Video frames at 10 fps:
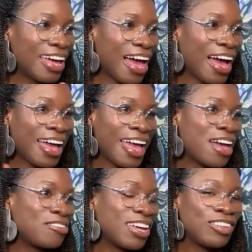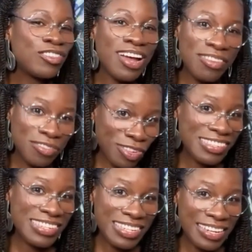I have a travel
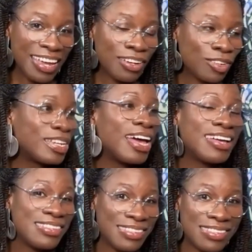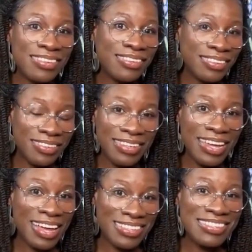tea kettle, yes,
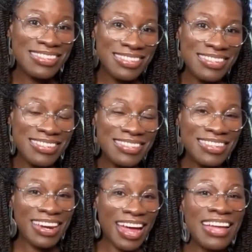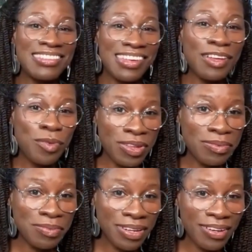that I take
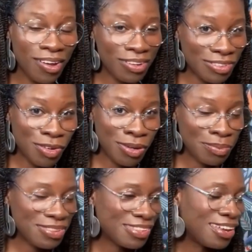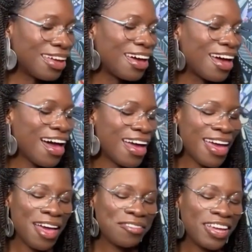with me on trips. I
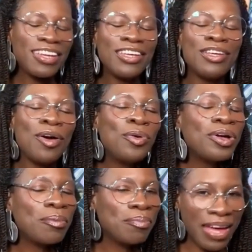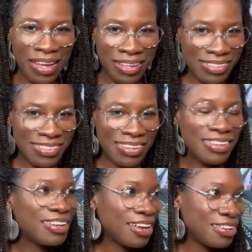have a yoga mat,
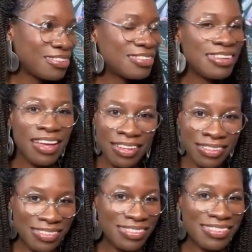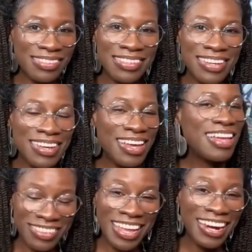yes.
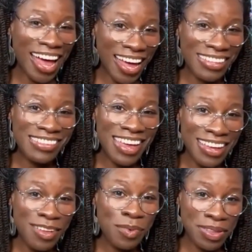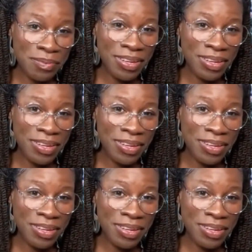that I take with